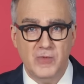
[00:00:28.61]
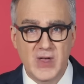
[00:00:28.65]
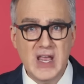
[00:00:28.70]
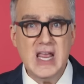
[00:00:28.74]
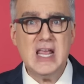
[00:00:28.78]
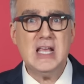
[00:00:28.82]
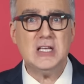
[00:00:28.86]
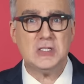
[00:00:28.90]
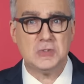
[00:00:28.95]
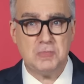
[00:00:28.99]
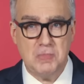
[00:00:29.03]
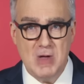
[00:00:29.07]

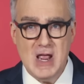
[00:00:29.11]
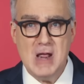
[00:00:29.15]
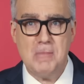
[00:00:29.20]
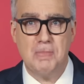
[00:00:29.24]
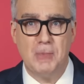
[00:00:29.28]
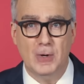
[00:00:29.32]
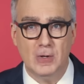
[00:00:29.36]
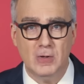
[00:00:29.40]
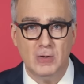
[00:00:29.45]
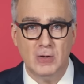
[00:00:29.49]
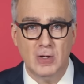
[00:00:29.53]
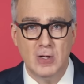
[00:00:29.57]
These
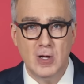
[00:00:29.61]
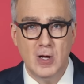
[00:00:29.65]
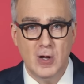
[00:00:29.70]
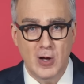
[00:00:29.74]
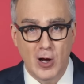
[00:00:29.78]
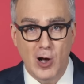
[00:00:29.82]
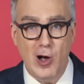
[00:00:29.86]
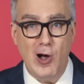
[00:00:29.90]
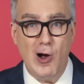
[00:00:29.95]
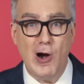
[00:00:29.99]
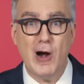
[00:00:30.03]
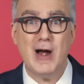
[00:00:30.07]
people
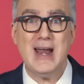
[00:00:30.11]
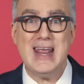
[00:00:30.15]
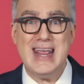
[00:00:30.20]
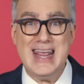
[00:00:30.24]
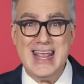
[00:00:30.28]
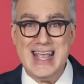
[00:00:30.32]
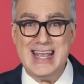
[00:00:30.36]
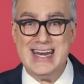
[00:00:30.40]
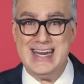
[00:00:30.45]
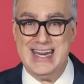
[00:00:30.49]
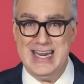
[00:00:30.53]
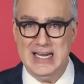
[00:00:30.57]
are
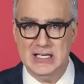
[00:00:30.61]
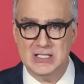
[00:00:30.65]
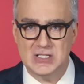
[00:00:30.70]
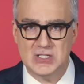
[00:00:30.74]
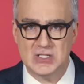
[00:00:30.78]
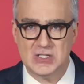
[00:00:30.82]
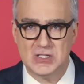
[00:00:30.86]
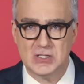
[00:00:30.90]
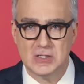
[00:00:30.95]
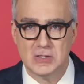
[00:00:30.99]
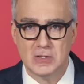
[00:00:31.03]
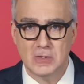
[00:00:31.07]

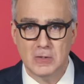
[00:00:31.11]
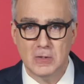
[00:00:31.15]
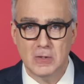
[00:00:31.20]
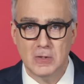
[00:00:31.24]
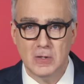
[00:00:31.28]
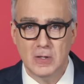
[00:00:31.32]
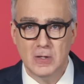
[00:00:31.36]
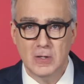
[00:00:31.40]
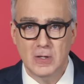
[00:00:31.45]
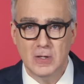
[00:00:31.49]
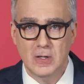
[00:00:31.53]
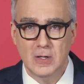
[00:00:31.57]
idiots.
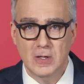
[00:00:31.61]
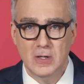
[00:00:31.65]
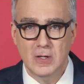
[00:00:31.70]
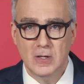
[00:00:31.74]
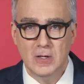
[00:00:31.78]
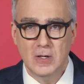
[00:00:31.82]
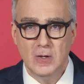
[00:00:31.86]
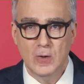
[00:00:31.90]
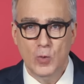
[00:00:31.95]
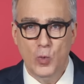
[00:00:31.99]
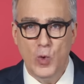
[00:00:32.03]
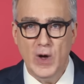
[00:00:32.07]

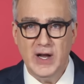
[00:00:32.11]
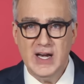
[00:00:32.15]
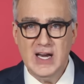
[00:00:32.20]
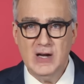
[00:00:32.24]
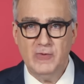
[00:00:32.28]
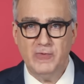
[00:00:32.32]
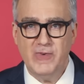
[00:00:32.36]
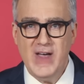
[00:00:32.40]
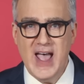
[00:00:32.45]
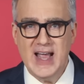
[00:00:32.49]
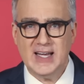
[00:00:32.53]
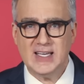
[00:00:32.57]
What,
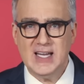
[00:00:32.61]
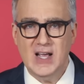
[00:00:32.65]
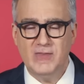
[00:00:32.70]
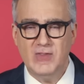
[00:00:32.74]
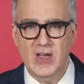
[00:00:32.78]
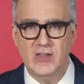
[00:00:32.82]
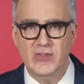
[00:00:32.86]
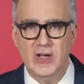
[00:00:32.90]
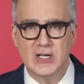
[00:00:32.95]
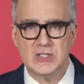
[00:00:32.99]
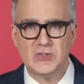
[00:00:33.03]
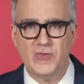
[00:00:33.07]
in fact, have
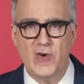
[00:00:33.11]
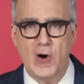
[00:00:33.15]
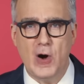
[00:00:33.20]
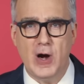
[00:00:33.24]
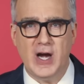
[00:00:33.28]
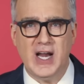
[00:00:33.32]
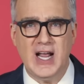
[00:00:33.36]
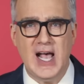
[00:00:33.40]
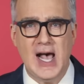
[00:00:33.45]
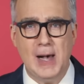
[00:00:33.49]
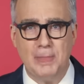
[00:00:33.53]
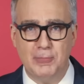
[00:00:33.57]
they thus
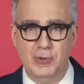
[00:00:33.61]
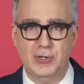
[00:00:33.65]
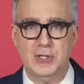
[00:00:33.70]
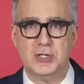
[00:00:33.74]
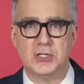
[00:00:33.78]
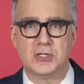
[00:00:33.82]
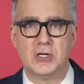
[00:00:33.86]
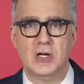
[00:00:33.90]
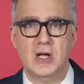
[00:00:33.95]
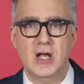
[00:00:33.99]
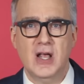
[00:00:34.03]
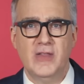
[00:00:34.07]
far
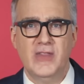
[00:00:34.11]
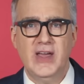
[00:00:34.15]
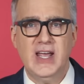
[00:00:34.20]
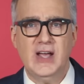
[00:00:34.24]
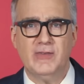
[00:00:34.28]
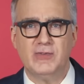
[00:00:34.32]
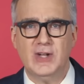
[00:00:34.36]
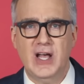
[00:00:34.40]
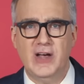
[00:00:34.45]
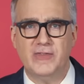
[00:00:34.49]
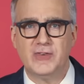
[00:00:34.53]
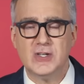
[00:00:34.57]
accomplished? They
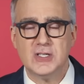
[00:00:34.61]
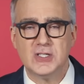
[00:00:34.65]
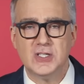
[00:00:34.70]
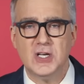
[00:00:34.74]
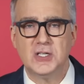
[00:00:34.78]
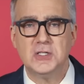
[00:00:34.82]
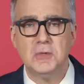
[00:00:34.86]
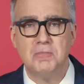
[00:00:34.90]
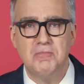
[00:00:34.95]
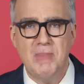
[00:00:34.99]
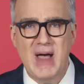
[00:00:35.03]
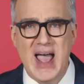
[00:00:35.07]
have left
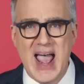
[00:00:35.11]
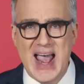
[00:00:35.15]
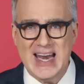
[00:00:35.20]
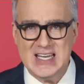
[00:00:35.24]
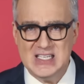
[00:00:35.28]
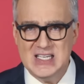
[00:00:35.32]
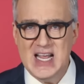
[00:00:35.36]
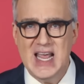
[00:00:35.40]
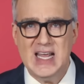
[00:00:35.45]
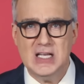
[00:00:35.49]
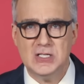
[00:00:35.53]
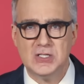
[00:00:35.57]
such a
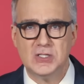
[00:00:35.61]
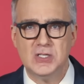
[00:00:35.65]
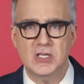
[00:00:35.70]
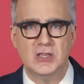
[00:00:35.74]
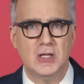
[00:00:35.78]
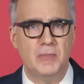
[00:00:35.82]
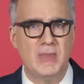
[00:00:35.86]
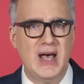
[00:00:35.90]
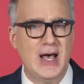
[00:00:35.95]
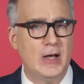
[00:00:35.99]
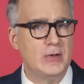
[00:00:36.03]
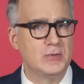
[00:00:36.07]
bad taste
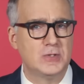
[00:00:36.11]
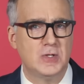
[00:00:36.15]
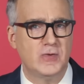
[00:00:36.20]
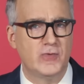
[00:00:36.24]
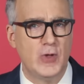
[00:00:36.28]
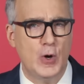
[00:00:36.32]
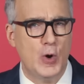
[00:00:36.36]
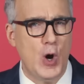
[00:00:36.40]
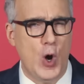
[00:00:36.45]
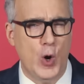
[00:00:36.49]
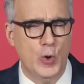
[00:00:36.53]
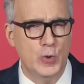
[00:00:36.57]
in the mouths
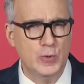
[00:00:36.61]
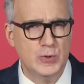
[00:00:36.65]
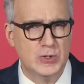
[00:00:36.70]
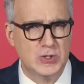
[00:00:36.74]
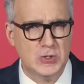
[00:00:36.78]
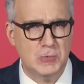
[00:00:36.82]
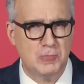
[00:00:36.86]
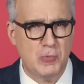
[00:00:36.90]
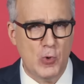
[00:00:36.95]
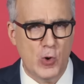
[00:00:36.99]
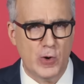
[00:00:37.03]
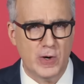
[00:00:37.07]
of their own
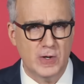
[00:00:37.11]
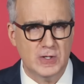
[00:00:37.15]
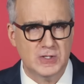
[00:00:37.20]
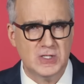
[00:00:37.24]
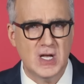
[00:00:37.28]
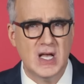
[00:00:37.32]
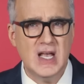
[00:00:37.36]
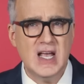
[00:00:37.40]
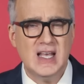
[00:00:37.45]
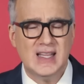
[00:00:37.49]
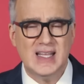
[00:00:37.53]
supporters